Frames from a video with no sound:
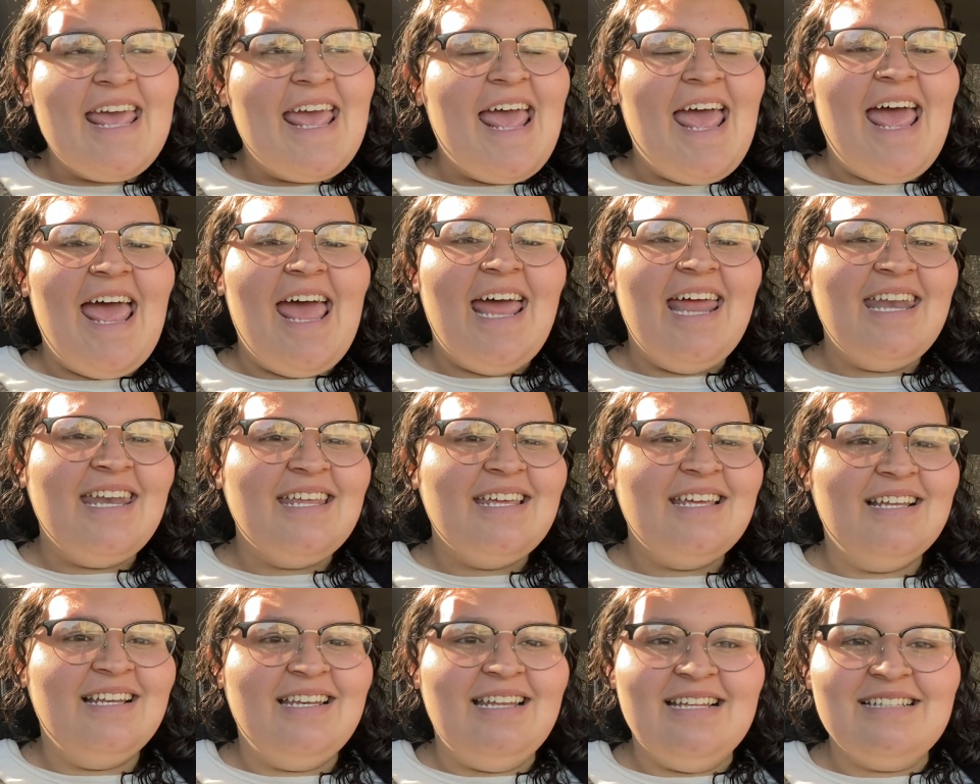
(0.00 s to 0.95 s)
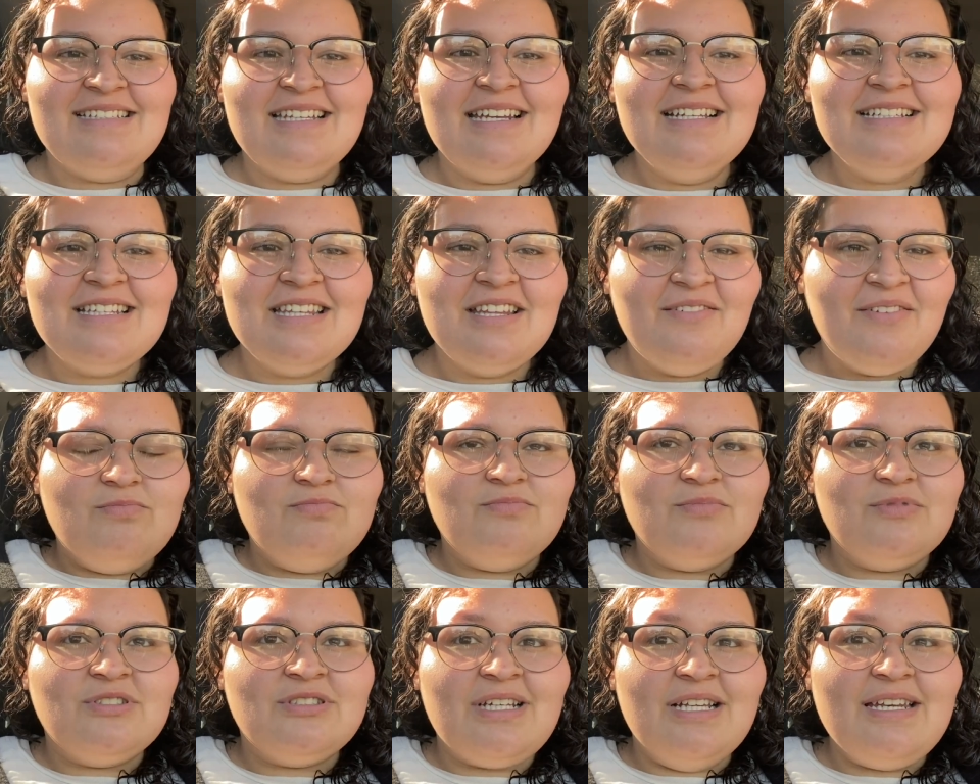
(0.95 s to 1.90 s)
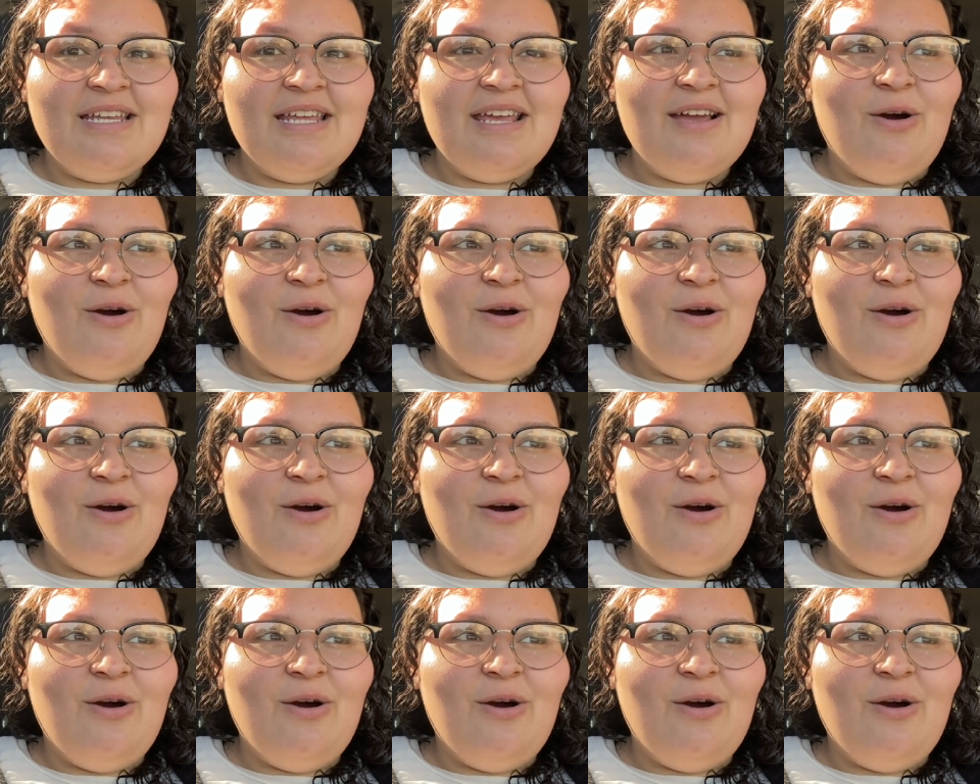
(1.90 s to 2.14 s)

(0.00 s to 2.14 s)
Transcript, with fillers: And let's get into the video. Sunday,